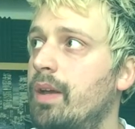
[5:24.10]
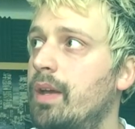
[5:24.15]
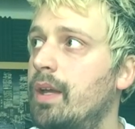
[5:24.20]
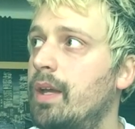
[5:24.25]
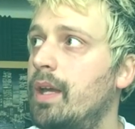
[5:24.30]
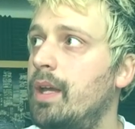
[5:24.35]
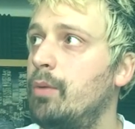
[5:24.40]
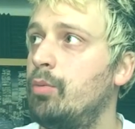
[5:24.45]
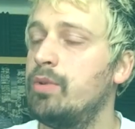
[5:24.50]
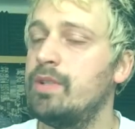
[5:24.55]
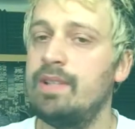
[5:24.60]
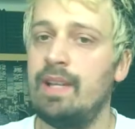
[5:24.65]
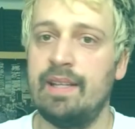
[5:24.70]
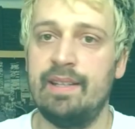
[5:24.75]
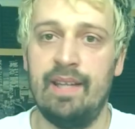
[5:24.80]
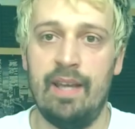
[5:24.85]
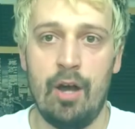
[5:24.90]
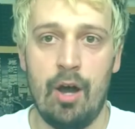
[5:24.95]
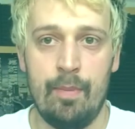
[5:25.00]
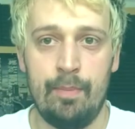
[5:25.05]
it was like
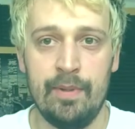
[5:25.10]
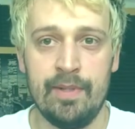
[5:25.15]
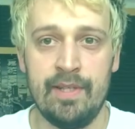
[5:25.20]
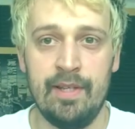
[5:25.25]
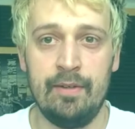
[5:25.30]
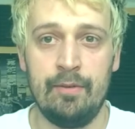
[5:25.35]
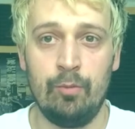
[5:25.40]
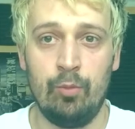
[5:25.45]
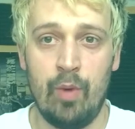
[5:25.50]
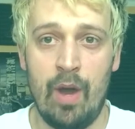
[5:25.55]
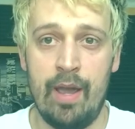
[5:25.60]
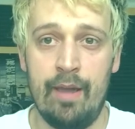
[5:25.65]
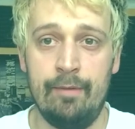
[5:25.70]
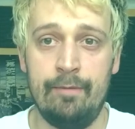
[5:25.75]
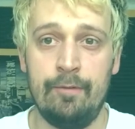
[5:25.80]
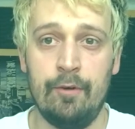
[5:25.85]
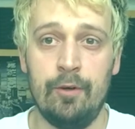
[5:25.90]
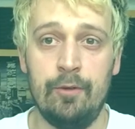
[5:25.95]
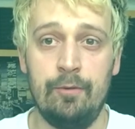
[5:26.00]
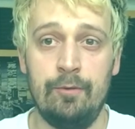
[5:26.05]
the opposite wave
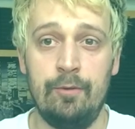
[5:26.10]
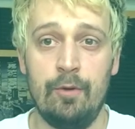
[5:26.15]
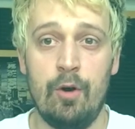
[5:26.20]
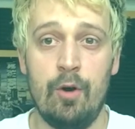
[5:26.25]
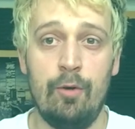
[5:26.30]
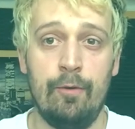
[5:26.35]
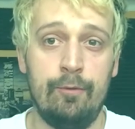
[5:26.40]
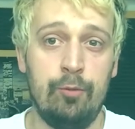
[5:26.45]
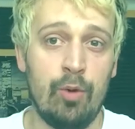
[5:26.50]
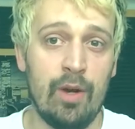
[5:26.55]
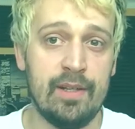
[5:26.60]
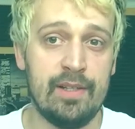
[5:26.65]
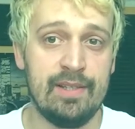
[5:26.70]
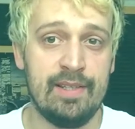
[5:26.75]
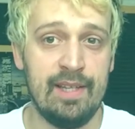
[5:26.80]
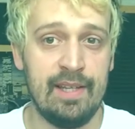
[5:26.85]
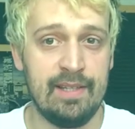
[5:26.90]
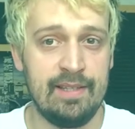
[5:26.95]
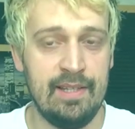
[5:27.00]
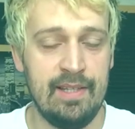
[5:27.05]
of what the
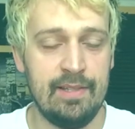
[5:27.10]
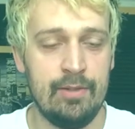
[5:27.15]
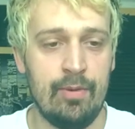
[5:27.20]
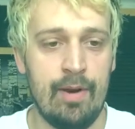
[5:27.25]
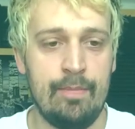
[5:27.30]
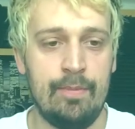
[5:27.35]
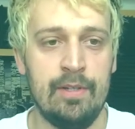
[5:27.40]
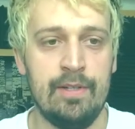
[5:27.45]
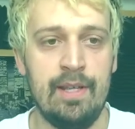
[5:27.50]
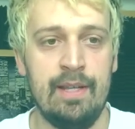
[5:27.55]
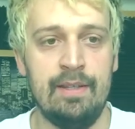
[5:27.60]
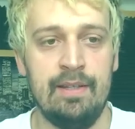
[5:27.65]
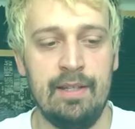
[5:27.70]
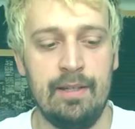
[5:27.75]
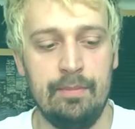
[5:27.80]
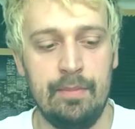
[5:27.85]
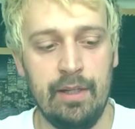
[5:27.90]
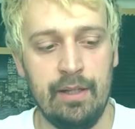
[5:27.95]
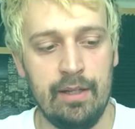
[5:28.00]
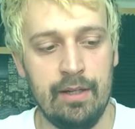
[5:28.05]
60s represented,
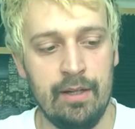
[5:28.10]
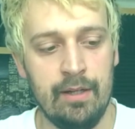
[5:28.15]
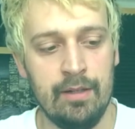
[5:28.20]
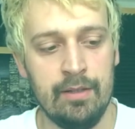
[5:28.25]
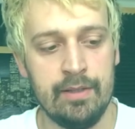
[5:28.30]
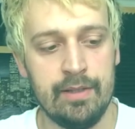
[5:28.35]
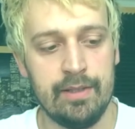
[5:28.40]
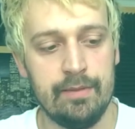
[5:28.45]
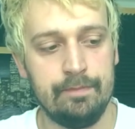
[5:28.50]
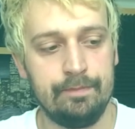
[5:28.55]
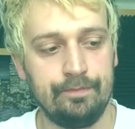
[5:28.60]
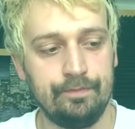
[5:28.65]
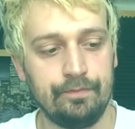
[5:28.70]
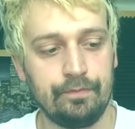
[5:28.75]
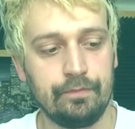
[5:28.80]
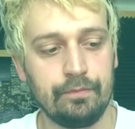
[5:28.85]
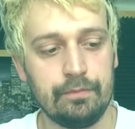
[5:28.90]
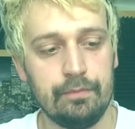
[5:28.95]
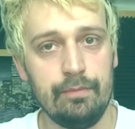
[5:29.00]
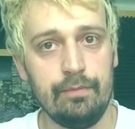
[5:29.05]
because
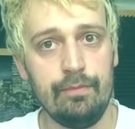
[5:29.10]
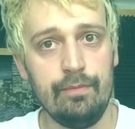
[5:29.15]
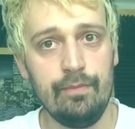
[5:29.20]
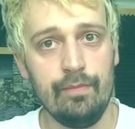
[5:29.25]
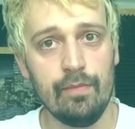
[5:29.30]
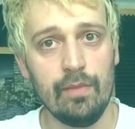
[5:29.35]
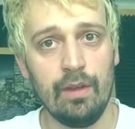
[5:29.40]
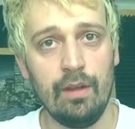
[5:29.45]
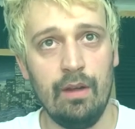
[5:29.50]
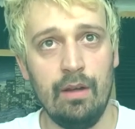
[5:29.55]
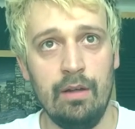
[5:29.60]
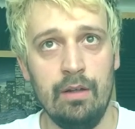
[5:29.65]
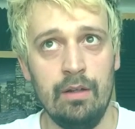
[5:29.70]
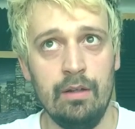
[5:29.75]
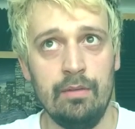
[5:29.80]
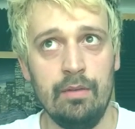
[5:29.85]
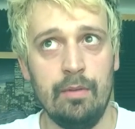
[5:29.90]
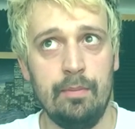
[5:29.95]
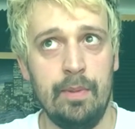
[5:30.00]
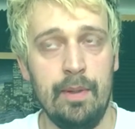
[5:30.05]

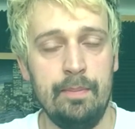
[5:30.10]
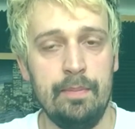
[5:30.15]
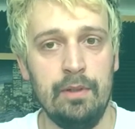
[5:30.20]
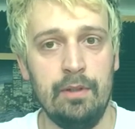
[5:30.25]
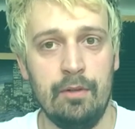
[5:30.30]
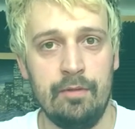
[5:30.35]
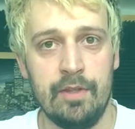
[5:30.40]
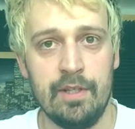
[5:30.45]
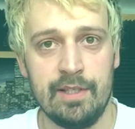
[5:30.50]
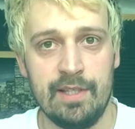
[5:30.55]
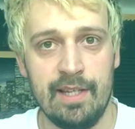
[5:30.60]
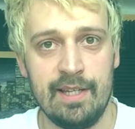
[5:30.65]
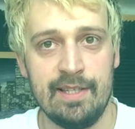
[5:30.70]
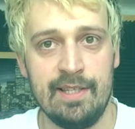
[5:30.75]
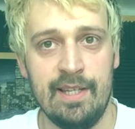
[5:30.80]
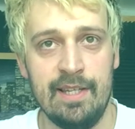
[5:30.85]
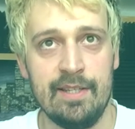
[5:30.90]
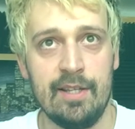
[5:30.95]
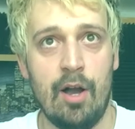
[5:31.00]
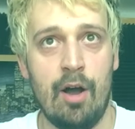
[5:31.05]
the people of the
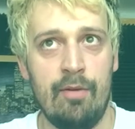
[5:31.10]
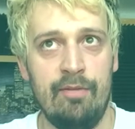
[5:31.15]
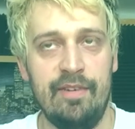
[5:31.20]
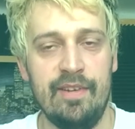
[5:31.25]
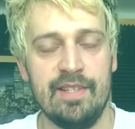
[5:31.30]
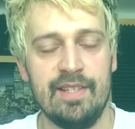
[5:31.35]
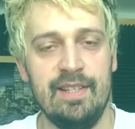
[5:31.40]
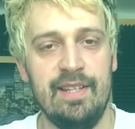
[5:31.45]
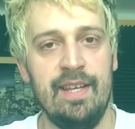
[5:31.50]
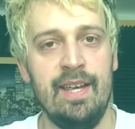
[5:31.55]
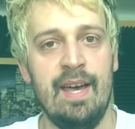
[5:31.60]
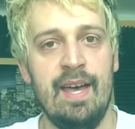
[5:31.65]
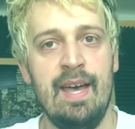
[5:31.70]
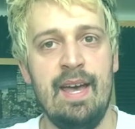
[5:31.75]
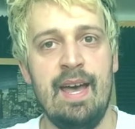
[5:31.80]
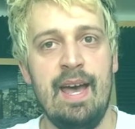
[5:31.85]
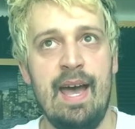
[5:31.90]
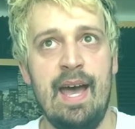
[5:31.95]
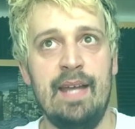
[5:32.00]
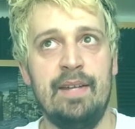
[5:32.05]
60s obviously
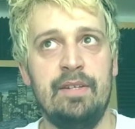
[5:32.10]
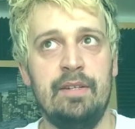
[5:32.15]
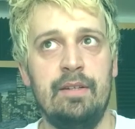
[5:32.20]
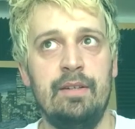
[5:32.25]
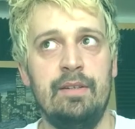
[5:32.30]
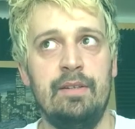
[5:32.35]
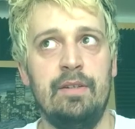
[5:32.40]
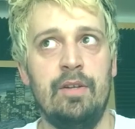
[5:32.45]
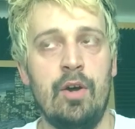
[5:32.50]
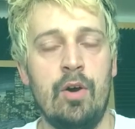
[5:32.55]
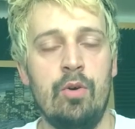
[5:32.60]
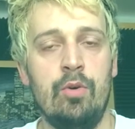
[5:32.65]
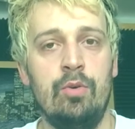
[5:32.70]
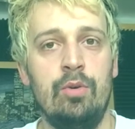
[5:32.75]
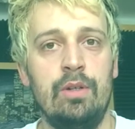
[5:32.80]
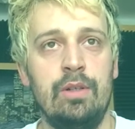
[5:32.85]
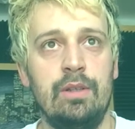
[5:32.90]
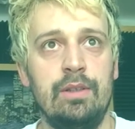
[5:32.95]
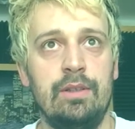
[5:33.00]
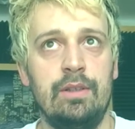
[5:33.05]
had no
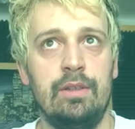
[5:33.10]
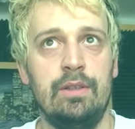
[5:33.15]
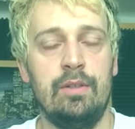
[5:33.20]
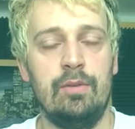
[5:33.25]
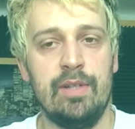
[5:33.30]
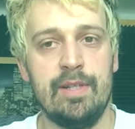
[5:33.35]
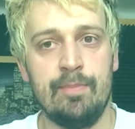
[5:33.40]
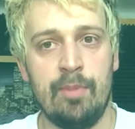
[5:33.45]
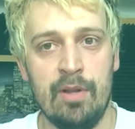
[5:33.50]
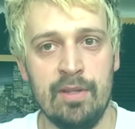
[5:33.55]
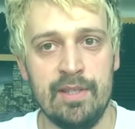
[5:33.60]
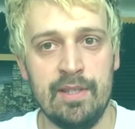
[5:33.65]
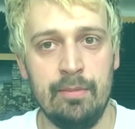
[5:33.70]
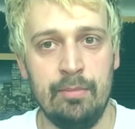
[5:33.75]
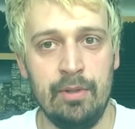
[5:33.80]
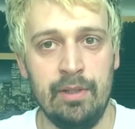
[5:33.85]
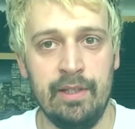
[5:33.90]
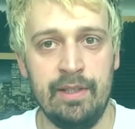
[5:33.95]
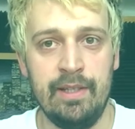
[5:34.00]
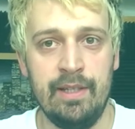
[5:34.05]

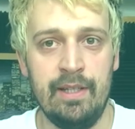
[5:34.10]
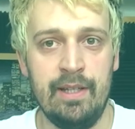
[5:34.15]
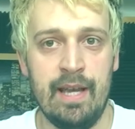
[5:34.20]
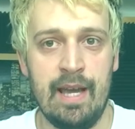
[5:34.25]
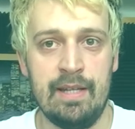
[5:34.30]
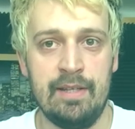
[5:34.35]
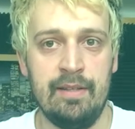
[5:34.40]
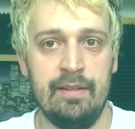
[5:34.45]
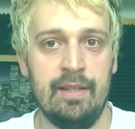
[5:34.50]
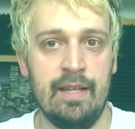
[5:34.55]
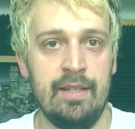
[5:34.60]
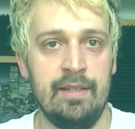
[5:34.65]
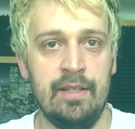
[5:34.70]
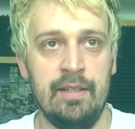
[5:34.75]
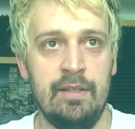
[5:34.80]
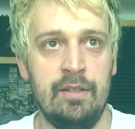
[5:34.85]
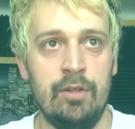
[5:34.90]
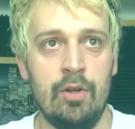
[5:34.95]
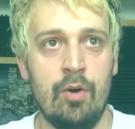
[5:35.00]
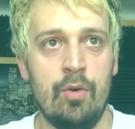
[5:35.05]
responsibility yet. They
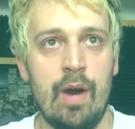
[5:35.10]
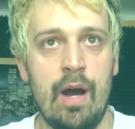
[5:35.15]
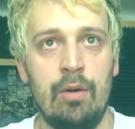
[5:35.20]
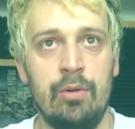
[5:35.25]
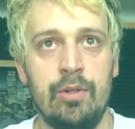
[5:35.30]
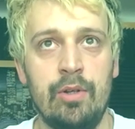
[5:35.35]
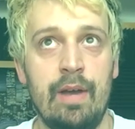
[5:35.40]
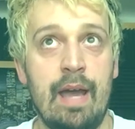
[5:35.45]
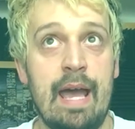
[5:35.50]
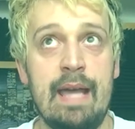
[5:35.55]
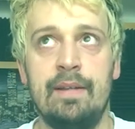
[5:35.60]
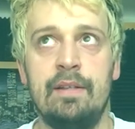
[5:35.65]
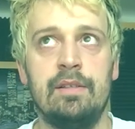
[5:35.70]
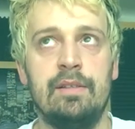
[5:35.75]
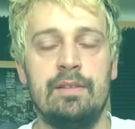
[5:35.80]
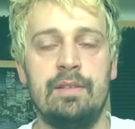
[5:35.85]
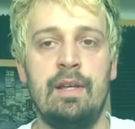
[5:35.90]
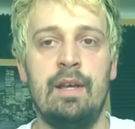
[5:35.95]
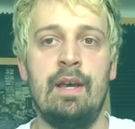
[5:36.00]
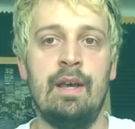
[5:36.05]
didn't know how to
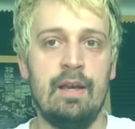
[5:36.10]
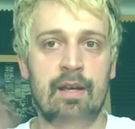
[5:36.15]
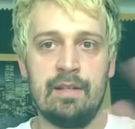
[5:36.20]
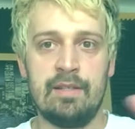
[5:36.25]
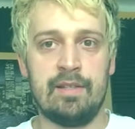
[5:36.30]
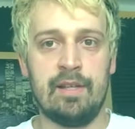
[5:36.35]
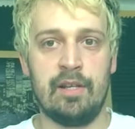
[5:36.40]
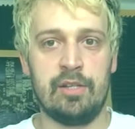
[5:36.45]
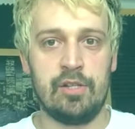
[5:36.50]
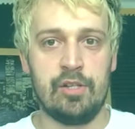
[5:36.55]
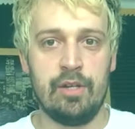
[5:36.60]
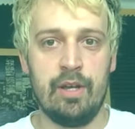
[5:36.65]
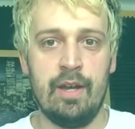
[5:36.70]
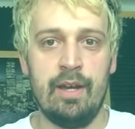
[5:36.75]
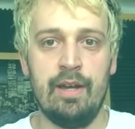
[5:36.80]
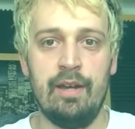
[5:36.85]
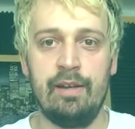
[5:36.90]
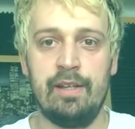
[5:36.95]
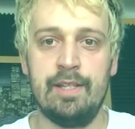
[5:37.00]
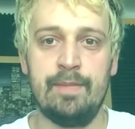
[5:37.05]
handle such
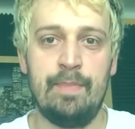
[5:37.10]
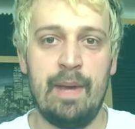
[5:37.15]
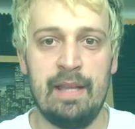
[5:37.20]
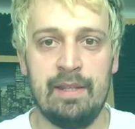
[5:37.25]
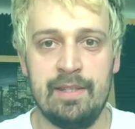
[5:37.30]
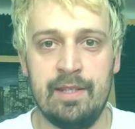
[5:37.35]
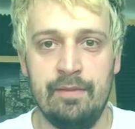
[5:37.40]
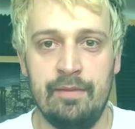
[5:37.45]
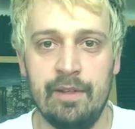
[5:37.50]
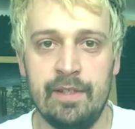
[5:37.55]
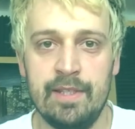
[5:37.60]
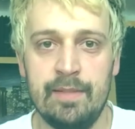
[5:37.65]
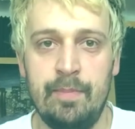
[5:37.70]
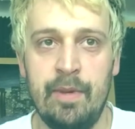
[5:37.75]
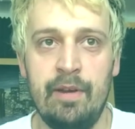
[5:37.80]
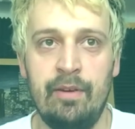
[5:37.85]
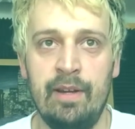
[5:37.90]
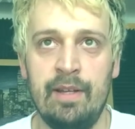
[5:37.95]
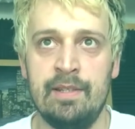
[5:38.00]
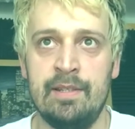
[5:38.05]
expansive
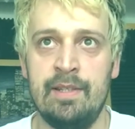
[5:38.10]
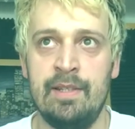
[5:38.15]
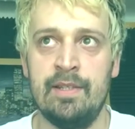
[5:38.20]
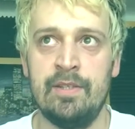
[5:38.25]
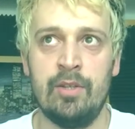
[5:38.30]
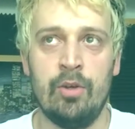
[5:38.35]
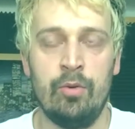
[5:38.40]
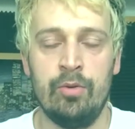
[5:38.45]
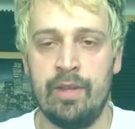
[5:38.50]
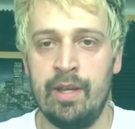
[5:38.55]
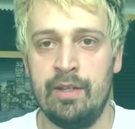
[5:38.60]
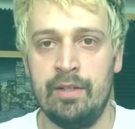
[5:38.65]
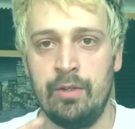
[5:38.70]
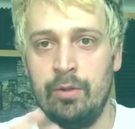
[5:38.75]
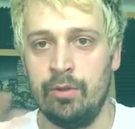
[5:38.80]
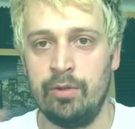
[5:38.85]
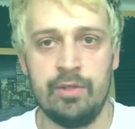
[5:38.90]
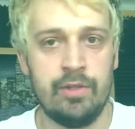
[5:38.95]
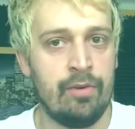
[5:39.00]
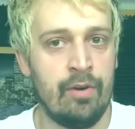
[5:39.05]
experiences, so they
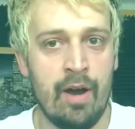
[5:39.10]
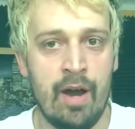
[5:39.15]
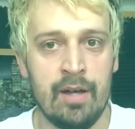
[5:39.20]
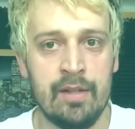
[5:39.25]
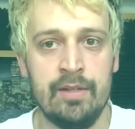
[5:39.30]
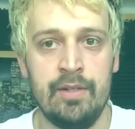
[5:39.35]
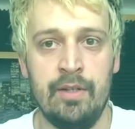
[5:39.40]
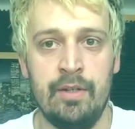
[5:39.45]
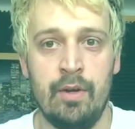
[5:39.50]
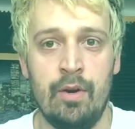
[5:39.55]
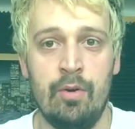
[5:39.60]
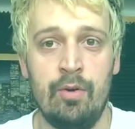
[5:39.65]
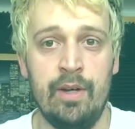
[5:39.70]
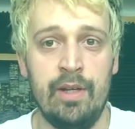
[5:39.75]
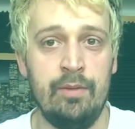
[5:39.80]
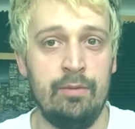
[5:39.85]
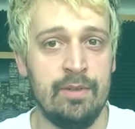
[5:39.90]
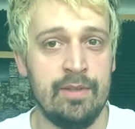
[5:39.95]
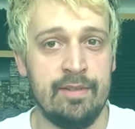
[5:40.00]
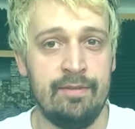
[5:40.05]
took drugs, you know. It
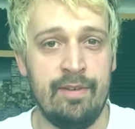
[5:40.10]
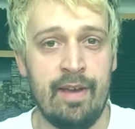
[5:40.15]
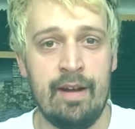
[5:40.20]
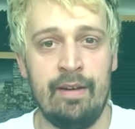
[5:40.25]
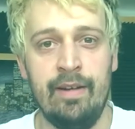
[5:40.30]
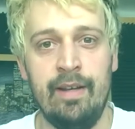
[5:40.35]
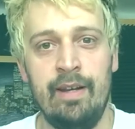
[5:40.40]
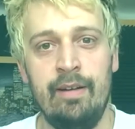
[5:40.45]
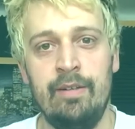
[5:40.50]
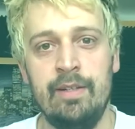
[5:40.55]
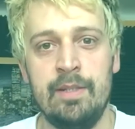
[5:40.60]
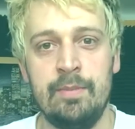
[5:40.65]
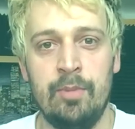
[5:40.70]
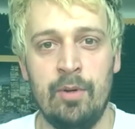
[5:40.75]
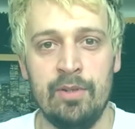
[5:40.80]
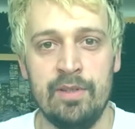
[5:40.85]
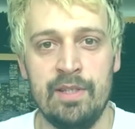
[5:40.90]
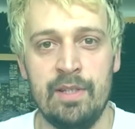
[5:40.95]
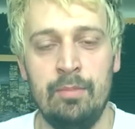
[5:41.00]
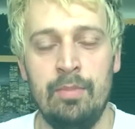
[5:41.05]
was very
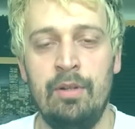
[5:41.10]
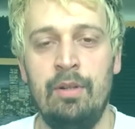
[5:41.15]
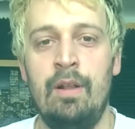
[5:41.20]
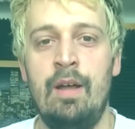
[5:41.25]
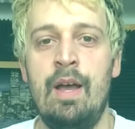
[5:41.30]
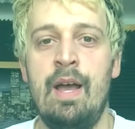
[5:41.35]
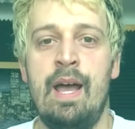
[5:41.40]
irresponsible.